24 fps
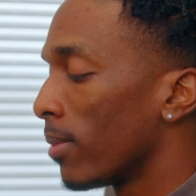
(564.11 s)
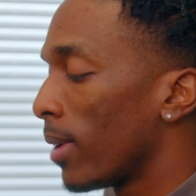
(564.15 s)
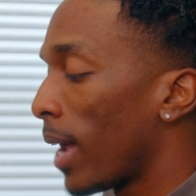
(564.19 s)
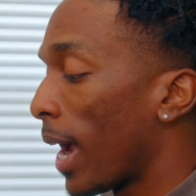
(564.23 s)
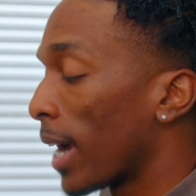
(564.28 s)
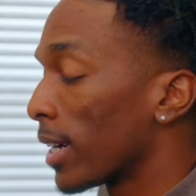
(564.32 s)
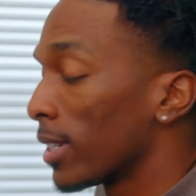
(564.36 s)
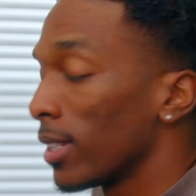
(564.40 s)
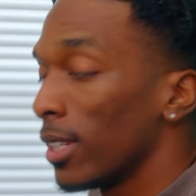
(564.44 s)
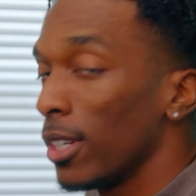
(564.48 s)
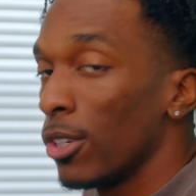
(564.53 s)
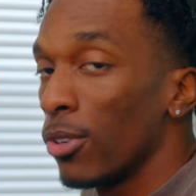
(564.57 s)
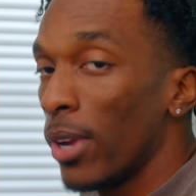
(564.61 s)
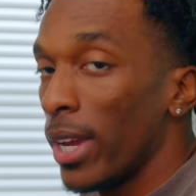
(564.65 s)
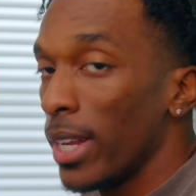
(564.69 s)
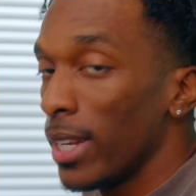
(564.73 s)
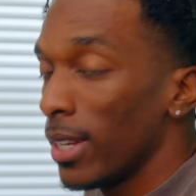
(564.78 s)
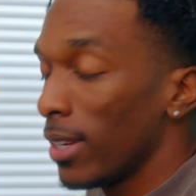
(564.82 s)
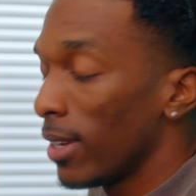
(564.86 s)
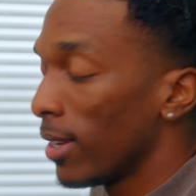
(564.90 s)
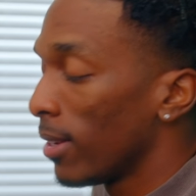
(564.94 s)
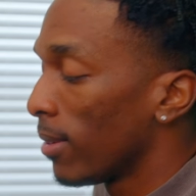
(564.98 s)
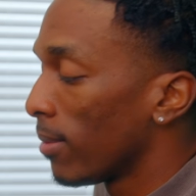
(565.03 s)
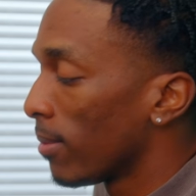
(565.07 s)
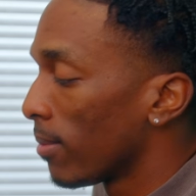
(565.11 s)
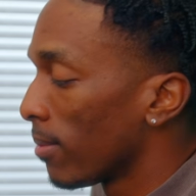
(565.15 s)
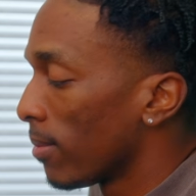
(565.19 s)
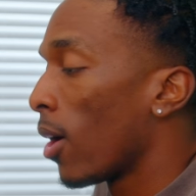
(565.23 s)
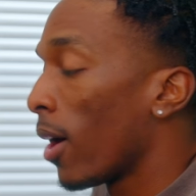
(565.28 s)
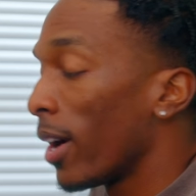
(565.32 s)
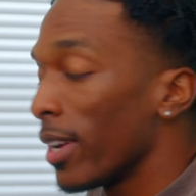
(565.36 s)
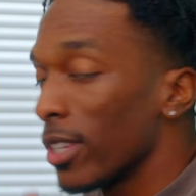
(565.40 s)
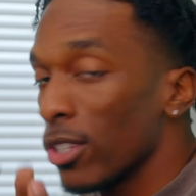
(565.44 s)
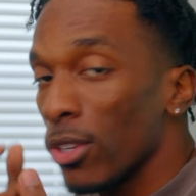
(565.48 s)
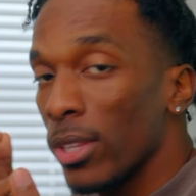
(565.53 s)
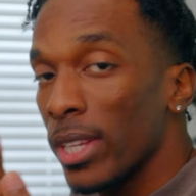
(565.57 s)
actually grading it.
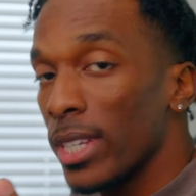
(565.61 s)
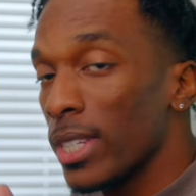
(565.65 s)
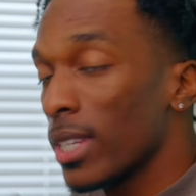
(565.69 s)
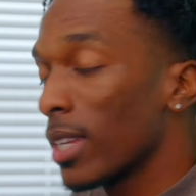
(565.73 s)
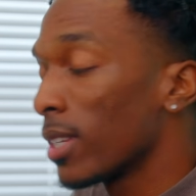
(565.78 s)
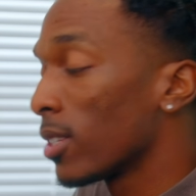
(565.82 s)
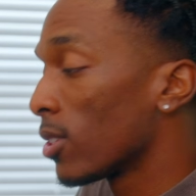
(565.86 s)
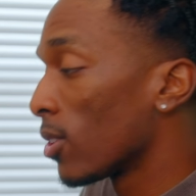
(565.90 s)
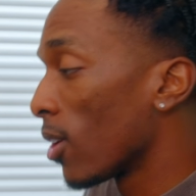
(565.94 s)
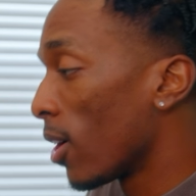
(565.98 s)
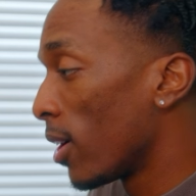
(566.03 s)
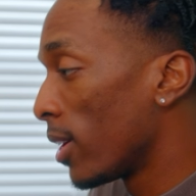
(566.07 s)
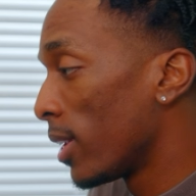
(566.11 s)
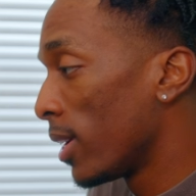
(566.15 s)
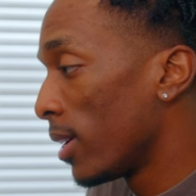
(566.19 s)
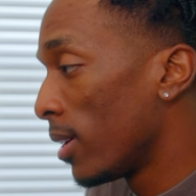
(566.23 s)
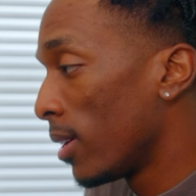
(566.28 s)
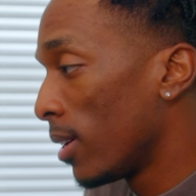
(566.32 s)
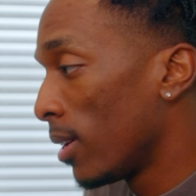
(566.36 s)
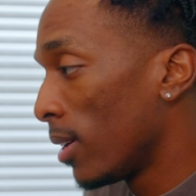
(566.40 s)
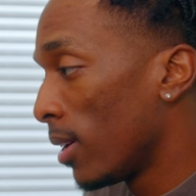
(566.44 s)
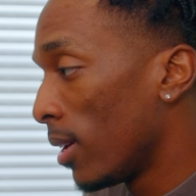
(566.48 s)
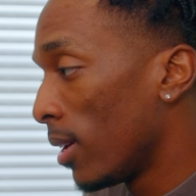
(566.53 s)
All right, so let's get started.